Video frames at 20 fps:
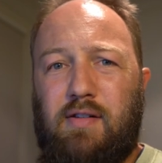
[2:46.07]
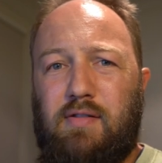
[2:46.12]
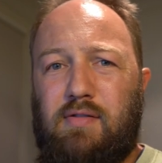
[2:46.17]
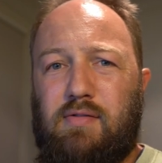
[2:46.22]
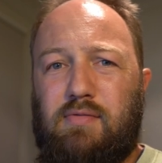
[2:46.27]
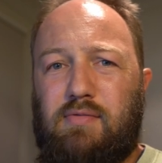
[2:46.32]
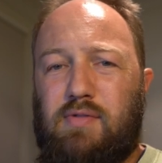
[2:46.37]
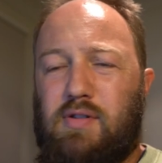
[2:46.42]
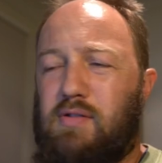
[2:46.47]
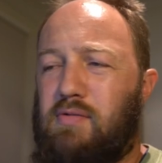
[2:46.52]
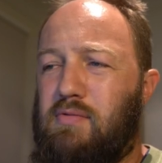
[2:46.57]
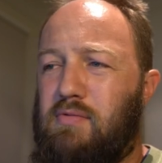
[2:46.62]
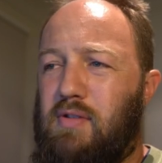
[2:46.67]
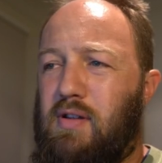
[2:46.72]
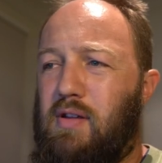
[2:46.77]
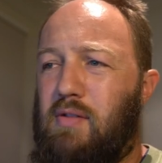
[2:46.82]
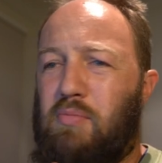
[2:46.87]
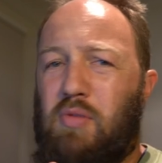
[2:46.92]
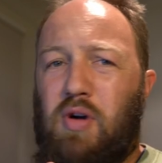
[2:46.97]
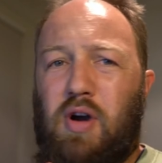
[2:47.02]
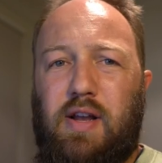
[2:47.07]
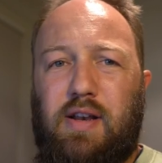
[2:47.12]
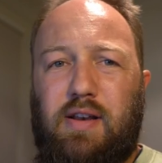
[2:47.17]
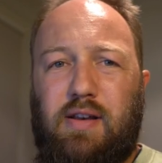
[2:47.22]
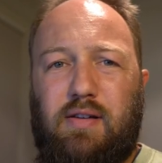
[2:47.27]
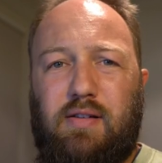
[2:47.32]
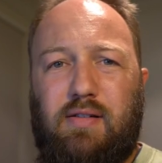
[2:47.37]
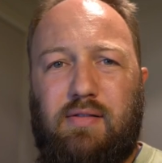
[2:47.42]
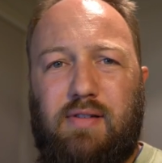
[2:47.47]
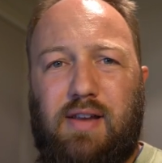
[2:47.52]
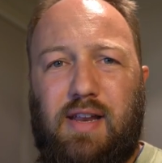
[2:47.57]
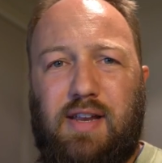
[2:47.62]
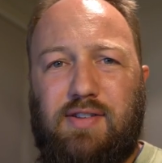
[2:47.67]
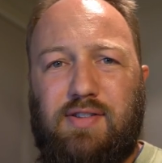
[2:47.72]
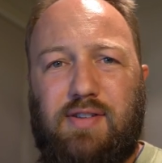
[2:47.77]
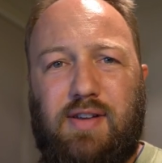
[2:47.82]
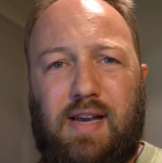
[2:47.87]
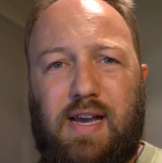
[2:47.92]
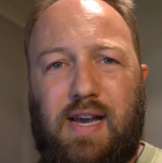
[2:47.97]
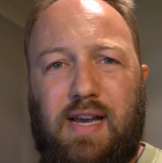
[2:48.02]
well, you might
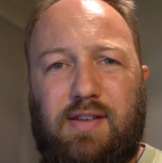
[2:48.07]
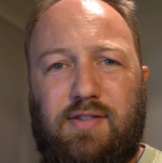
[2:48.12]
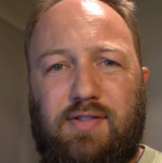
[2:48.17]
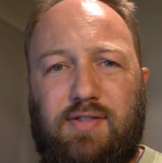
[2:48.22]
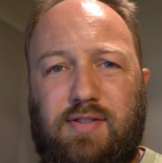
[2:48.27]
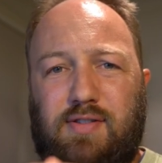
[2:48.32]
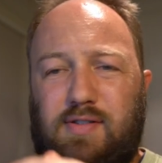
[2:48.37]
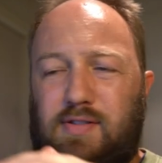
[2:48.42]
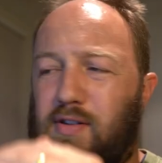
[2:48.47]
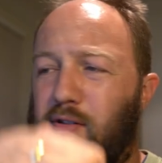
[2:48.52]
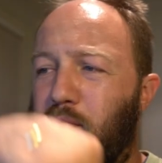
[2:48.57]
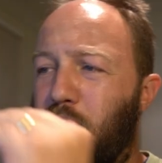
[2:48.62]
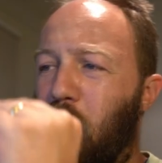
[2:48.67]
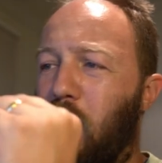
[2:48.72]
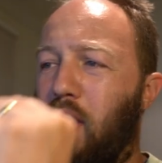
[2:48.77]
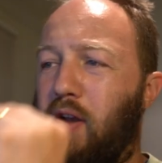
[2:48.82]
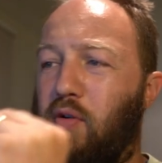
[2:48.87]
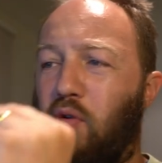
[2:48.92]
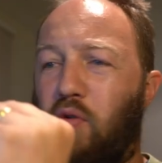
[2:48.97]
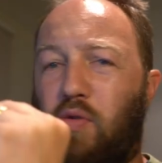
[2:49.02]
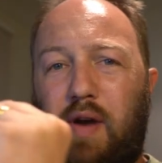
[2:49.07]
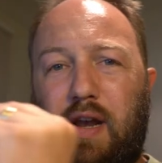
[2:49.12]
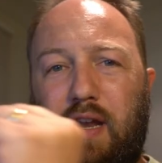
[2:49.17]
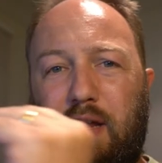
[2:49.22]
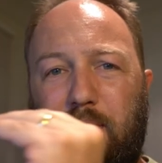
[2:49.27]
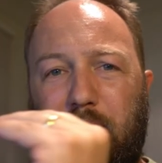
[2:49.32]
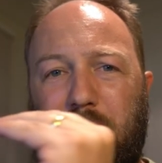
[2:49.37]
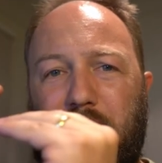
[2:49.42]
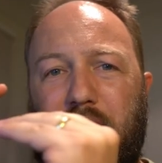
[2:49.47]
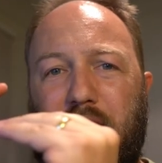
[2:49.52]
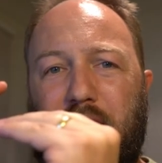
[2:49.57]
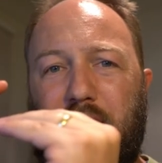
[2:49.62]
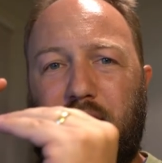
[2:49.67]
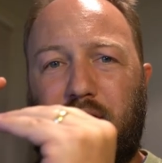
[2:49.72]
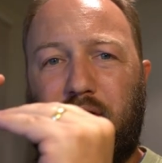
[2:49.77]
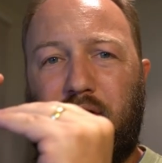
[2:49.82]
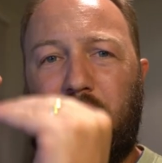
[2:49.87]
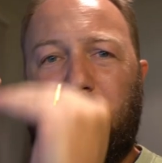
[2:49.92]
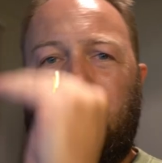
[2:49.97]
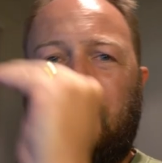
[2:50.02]
need to add, you might already be
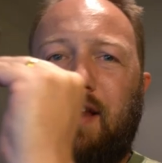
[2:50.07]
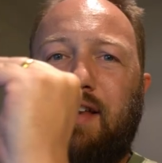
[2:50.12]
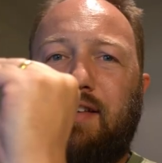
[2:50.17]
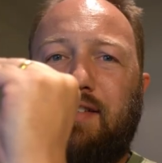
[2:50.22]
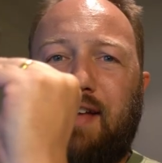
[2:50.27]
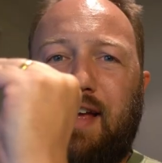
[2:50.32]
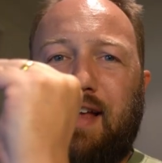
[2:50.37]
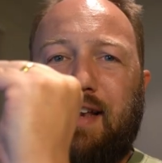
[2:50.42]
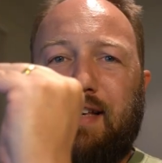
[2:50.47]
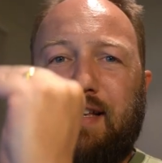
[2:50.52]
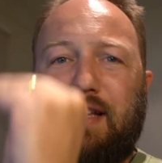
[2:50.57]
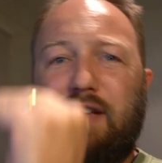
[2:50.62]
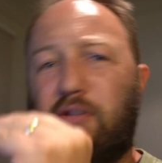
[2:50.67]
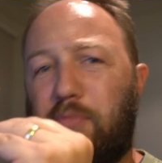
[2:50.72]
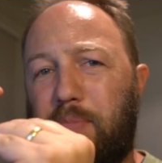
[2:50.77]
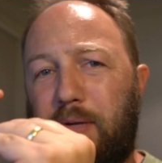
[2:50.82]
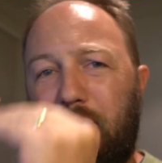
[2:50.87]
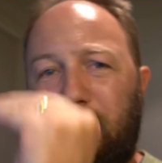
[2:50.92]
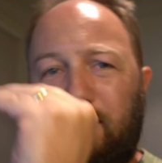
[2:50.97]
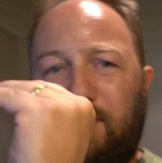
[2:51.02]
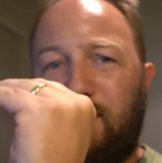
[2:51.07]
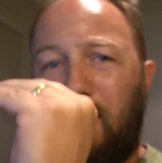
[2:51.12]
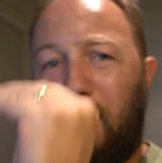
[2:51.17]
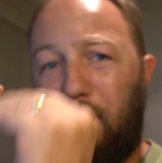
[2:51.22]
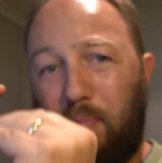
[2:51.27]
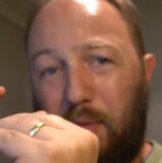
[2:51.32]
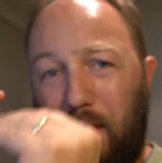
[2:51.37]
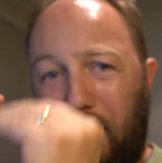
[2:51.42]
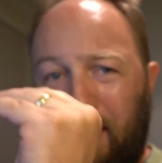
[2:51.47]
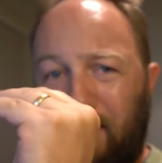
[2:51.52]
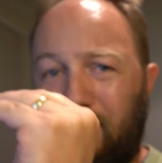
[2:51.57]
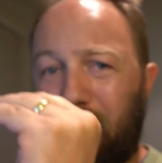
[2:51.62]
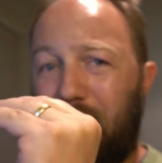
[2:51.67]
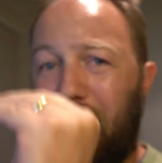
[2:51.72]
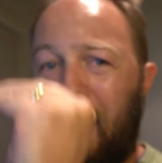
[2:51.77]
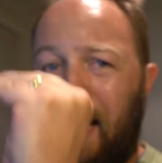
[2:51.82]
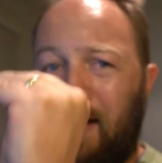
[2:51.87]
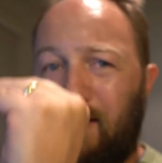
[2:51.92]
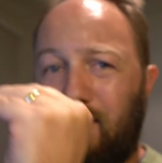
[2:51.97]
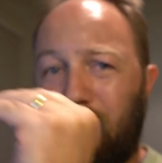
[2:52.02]
here and only need to add a little bit of something to
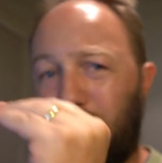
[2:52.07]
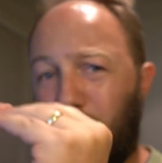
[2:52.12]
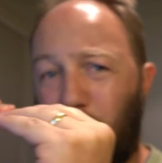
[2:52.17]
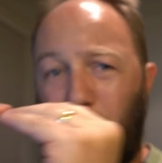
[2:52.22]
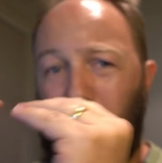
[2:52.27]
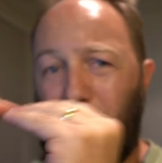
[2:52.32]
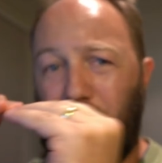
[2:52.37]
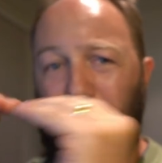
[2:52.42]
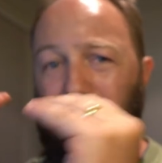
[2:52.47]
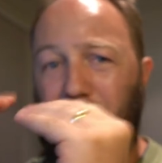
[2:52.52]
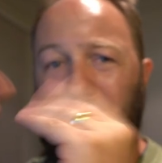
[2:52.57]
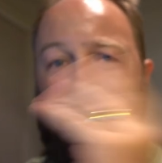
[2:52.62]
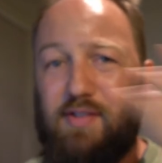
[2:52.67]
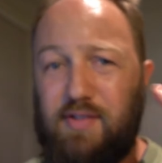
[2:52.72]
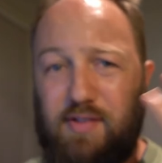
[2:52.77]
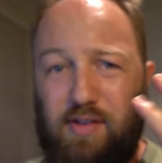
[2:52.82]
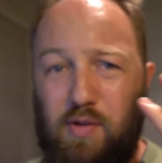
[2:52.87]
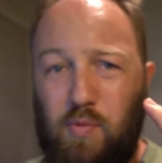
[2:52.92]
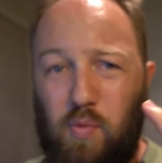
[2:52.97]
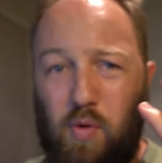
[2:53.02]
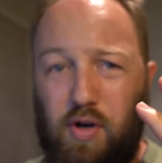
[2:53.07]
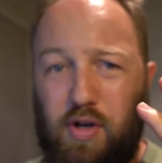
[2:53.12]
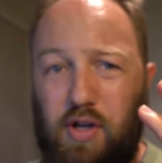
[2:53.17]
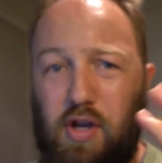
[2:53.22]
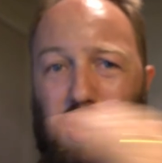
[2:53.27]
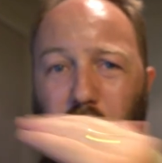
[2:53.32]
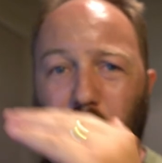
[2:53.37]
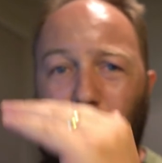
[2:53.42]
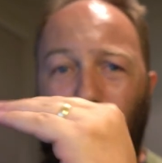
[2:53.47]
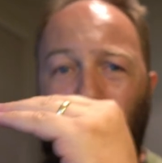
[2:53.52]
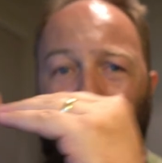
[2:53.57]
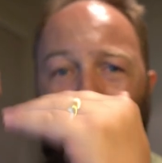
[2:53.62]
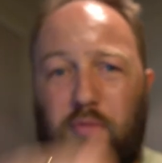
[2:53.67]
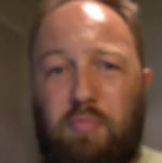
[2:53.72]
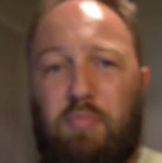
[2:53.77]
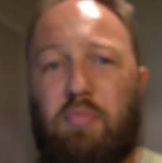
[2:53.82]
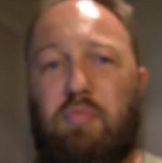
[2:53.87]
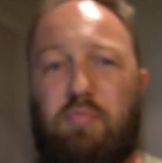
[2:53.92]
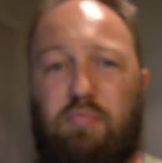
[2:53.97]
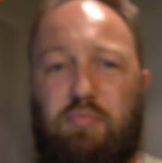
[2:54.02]
get wherever it is that you want to go, or
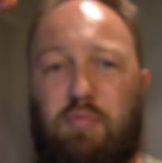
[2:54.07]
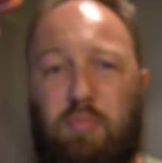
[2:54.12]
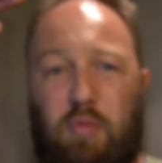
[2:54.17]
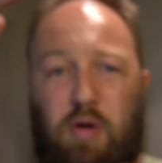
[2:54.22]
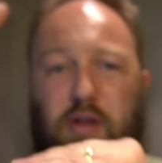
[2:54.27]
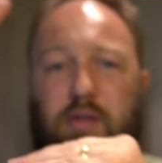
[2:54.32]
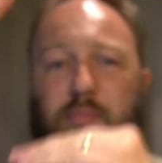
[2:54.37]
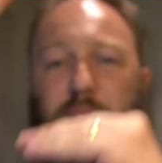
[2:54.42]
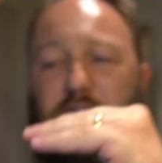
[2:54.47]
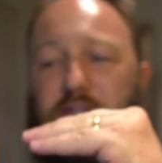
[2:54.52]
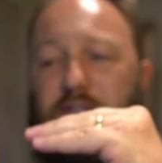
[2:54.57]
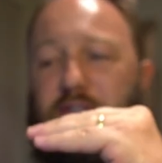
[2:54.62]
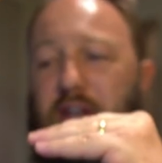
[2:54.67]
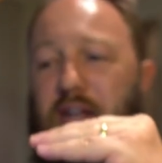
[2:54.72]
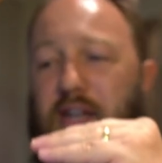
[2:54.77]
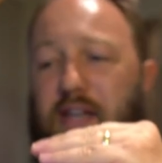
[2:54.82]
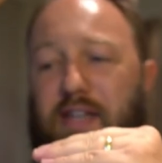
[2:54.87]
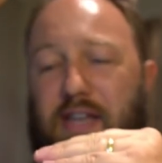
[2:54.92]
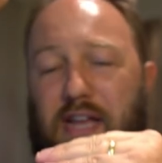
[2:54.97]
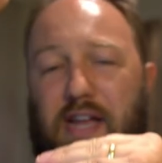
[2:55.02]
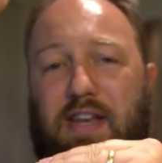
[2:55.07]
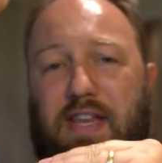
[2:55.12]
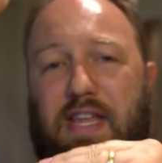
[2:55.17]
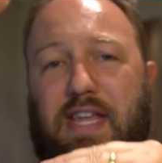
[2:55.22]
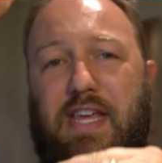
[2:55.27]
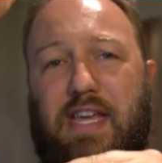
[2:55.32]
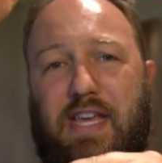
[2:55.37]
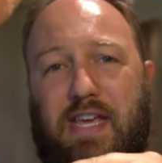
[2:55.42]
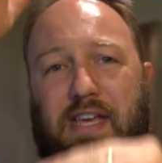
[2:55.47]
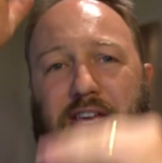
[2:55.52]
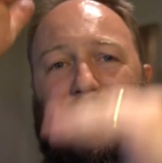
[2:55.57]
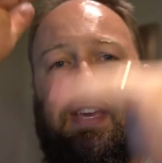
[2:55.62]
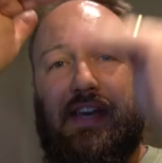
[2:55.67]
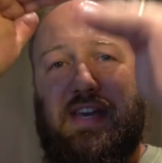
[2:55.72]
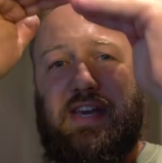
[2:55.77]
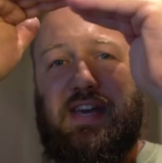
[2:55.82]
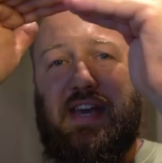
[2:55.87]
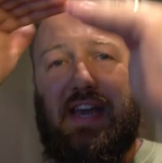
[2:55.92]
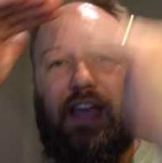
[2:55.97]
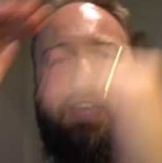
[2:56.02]
you might be starting down here
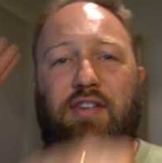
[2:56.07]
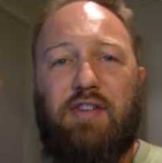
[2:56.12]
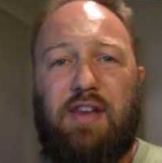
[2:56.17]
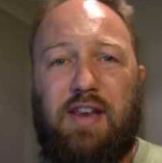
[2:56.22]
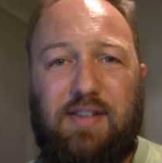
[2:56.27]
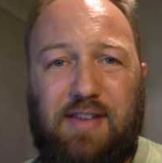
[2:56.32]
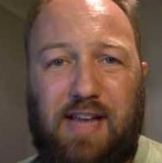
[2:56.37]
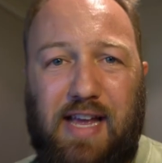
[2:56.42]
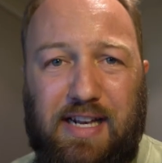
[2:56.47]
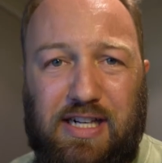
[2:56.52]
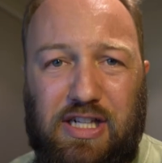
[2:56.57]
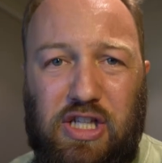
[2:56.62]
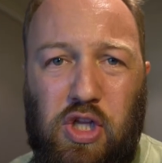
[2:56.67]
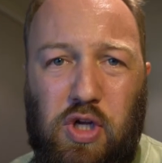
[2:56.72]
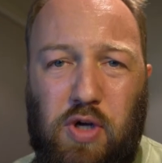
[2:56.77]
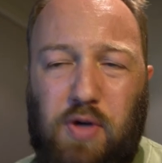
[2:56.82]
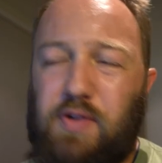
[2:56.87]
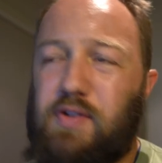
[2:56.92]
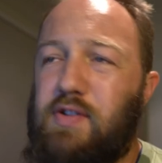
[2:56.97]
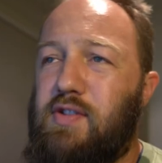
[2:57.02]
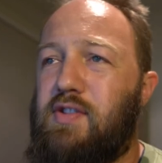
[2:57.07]
and you need to add a lot.